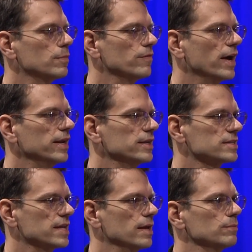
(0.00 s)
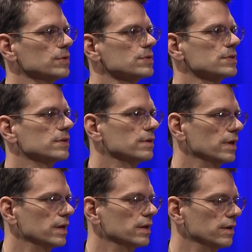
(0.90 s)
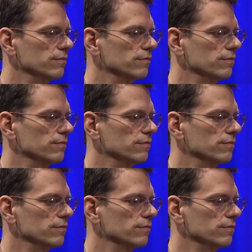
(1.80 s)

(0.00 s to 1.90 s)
providing examples and mm-hmm.